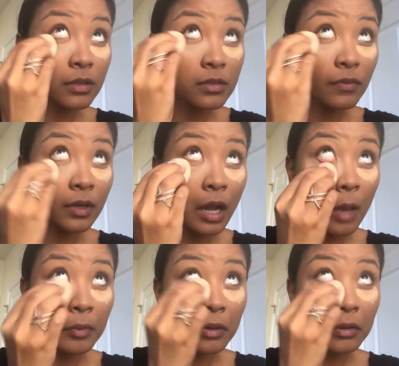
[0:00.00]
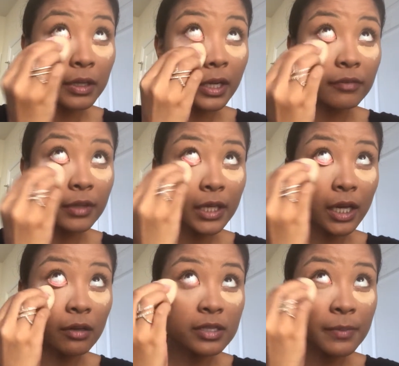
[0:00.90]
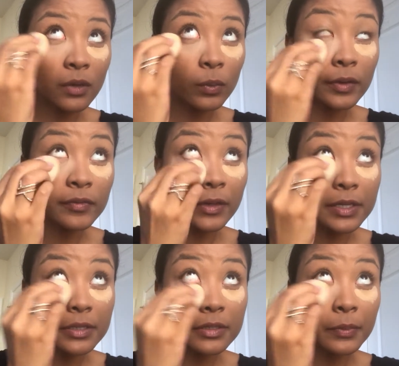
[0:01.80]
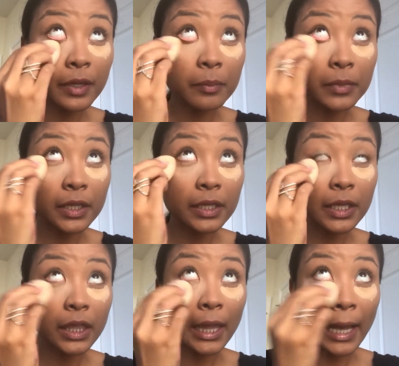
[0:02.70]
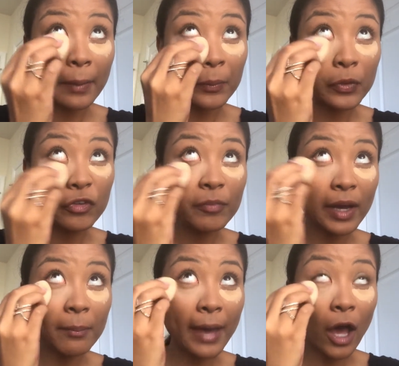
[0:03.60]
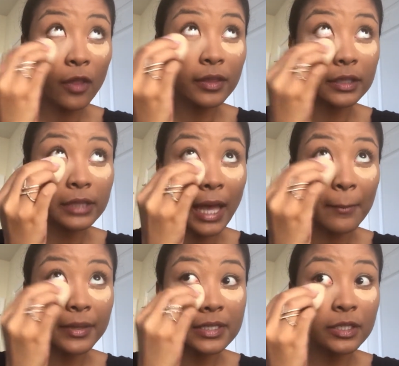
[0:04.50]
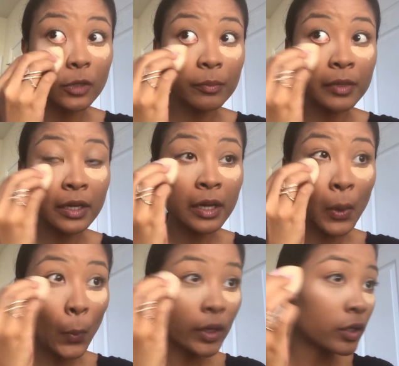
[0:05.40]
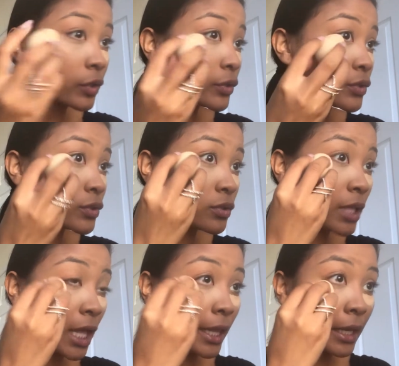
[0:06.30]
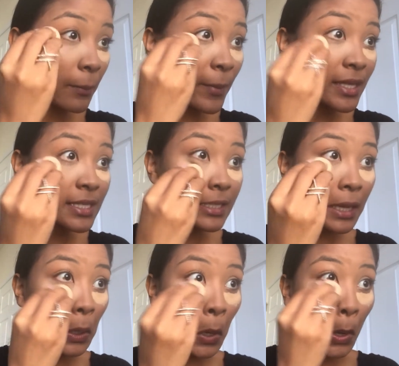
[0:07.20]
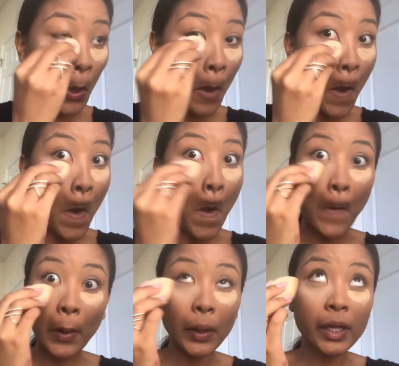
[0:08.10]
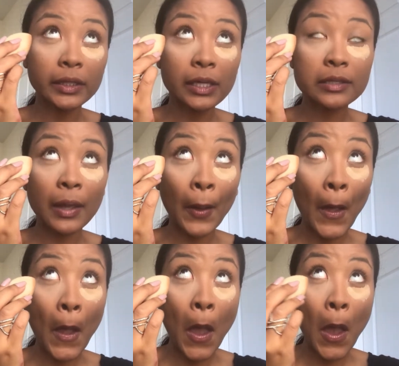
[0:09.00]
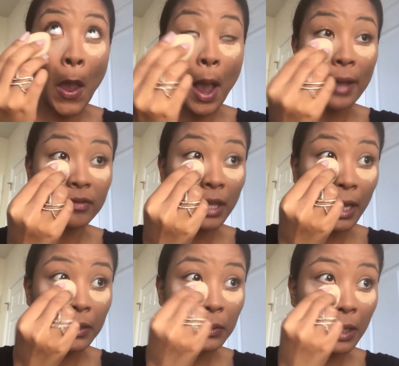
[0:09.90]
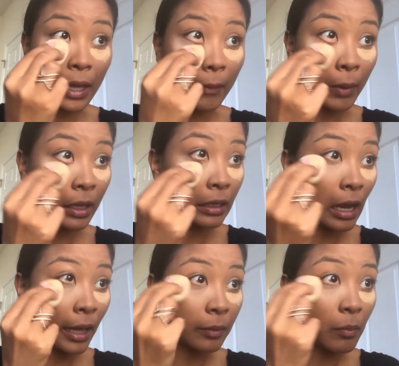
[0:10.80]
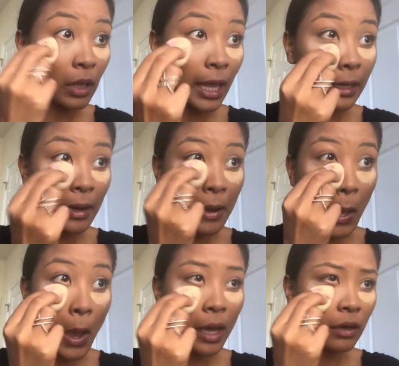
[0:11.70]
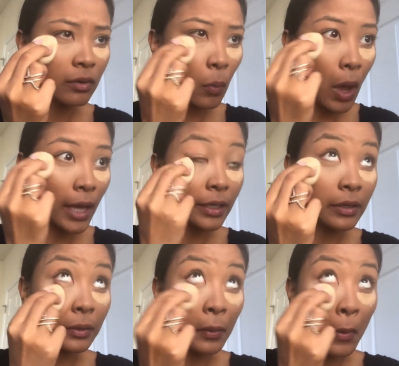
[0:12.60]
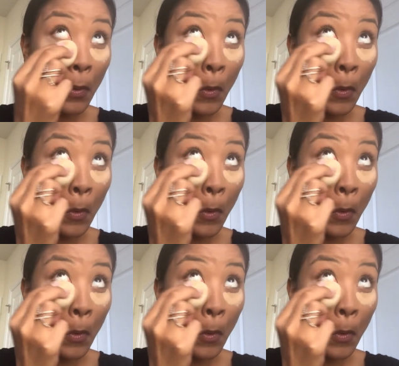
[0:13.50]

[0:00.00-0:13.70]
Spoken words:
It's phenomenal. And I feel like I always make weird faces when I'm blending in, like I move my mouth like that mess. You know when girls do that like mascara or that there's like, I feel like I do that when I blend. I don't know why I do.